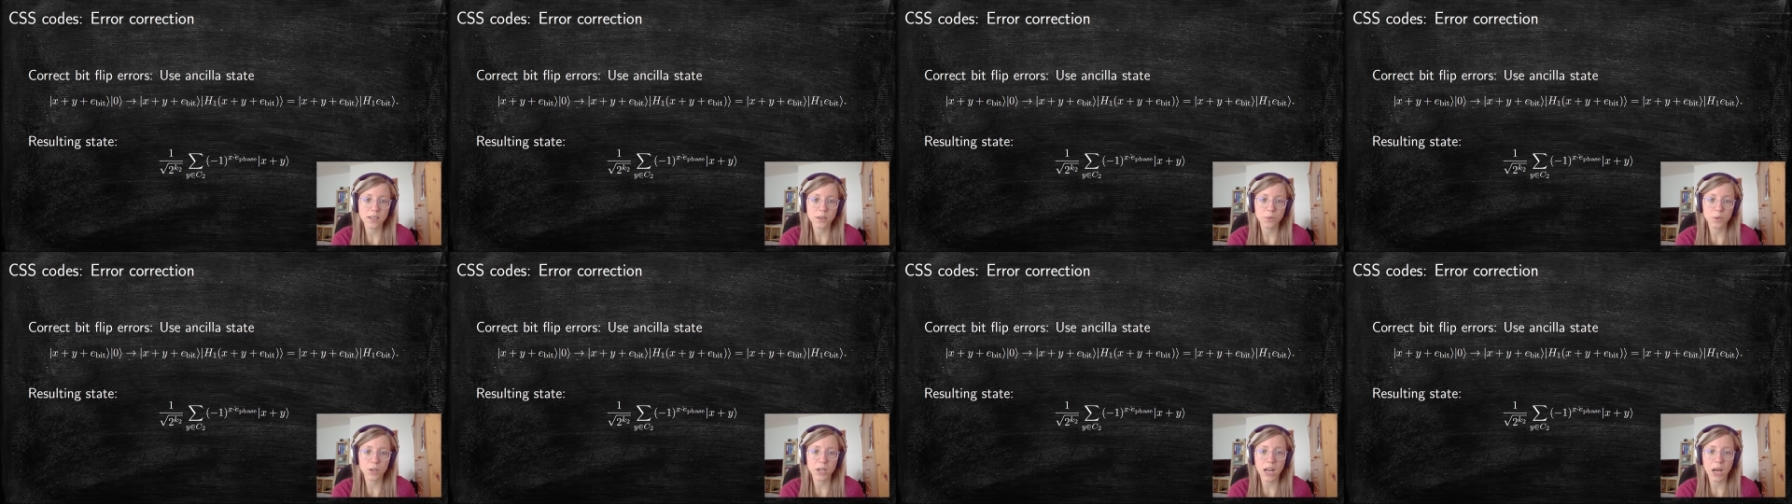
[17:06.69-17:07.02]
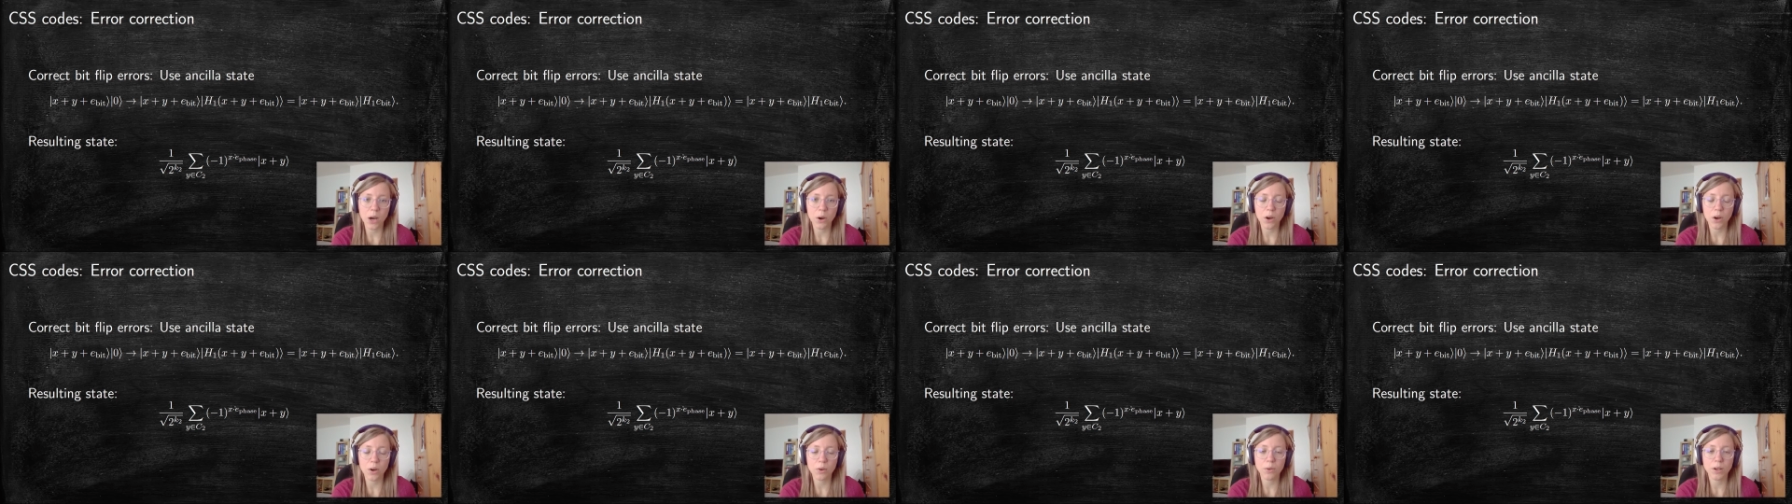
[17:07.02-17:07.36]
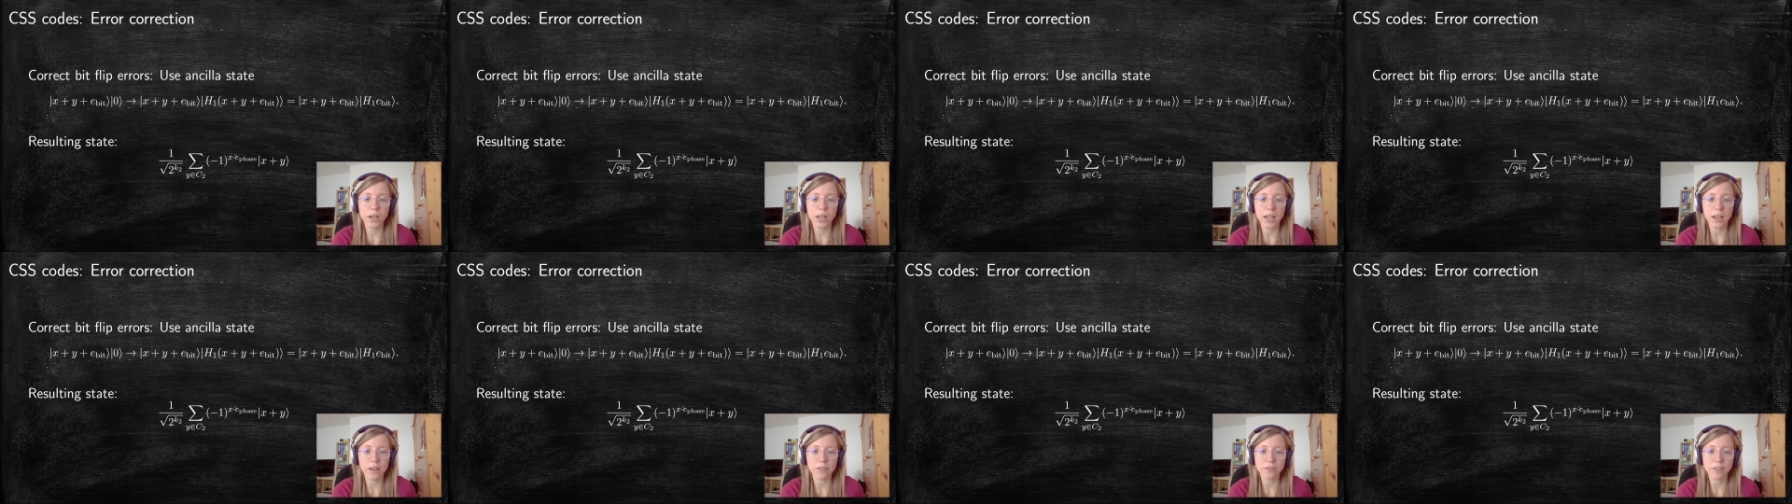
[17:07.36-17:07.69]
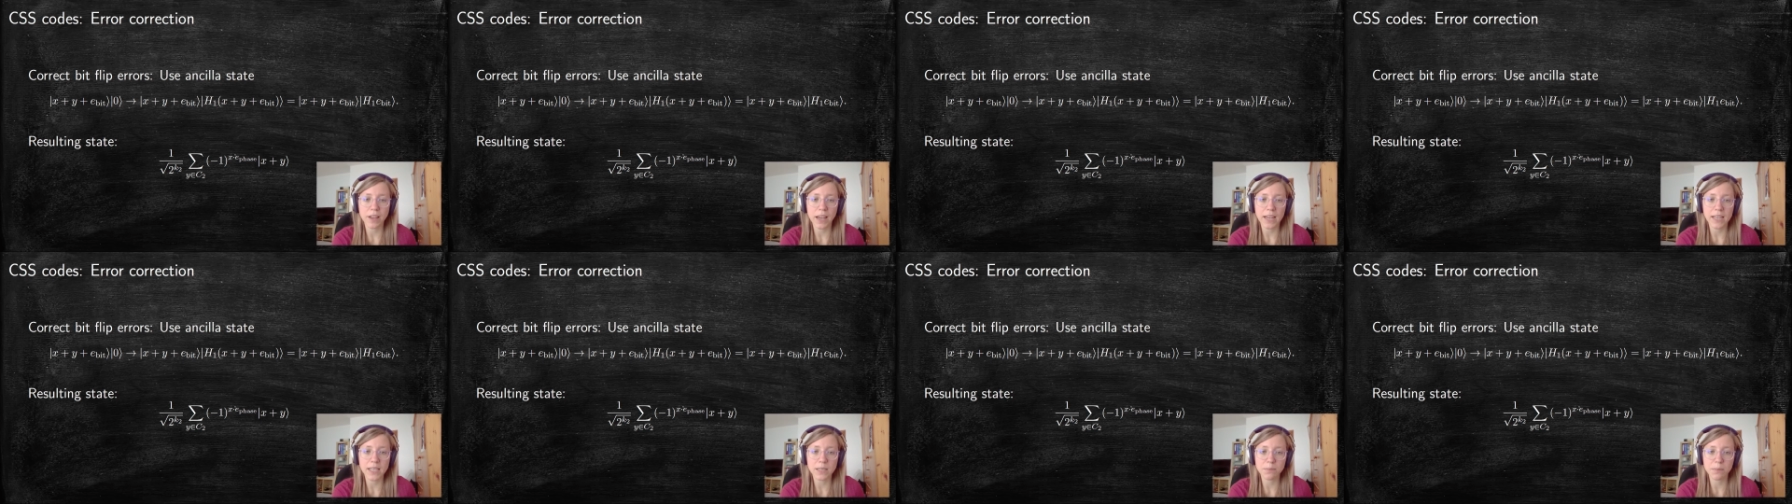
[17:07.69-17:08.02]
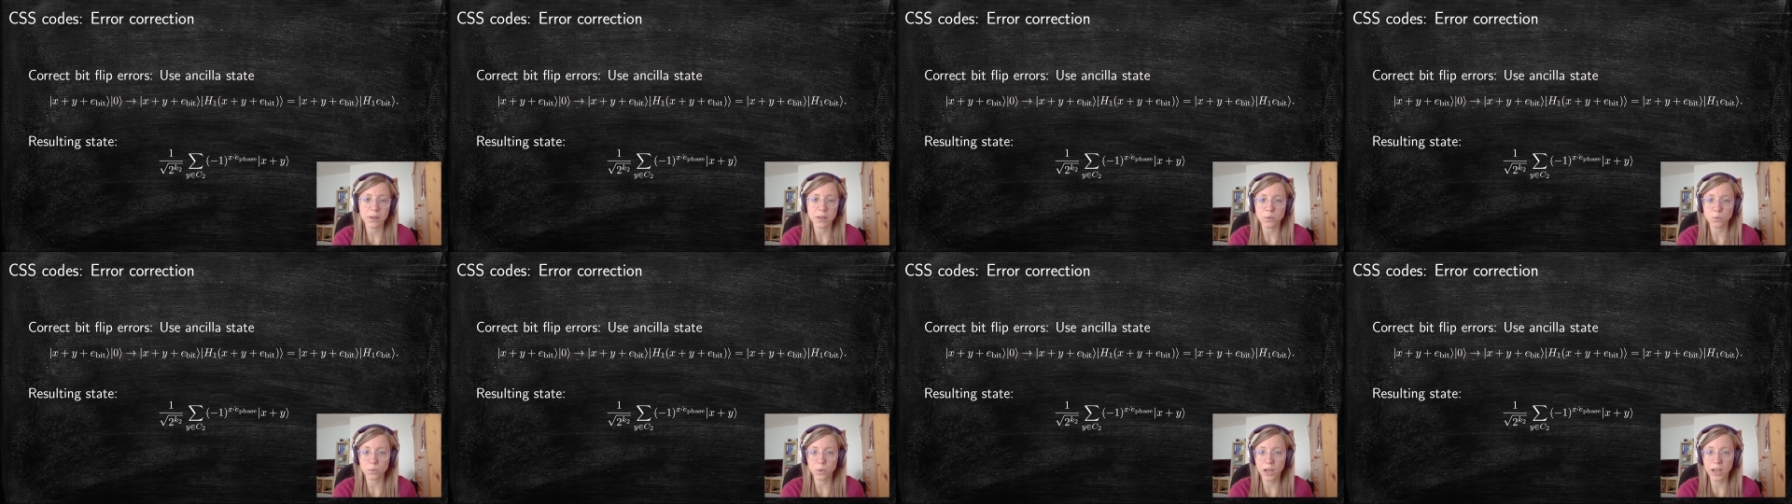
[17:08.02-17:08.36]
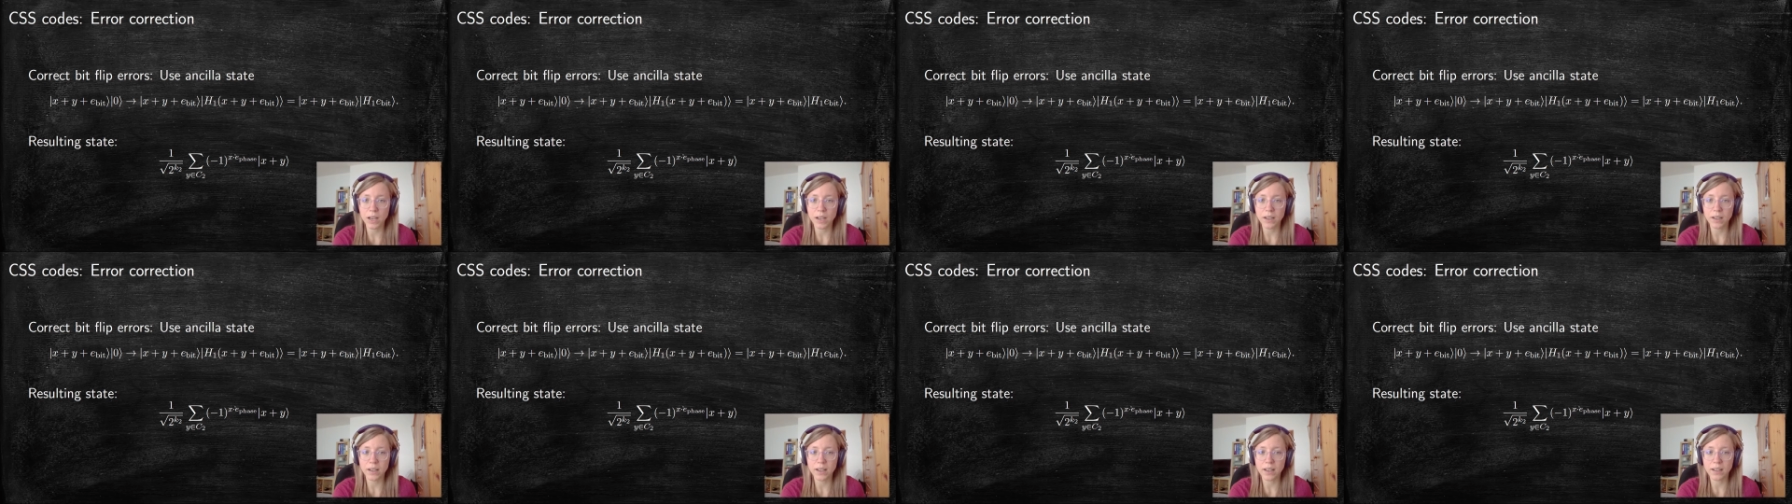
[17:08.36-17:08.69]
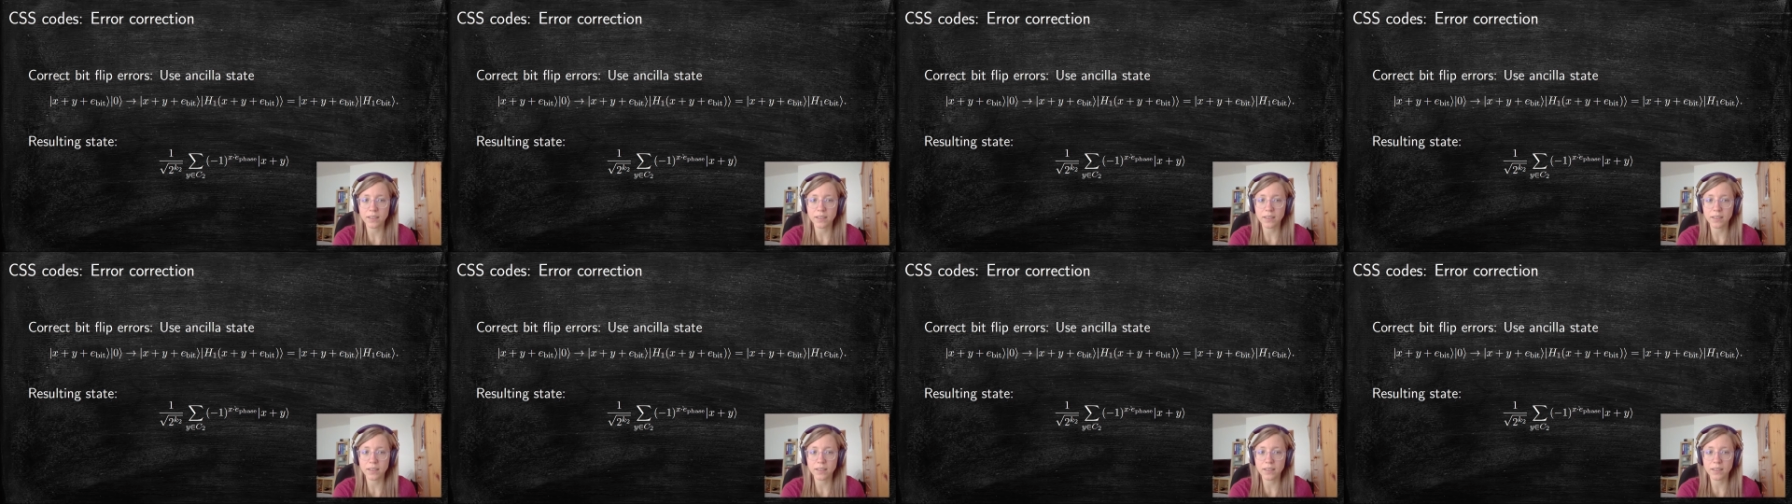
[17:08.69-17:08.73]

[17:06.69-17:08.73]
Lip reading: we now only have x plus y,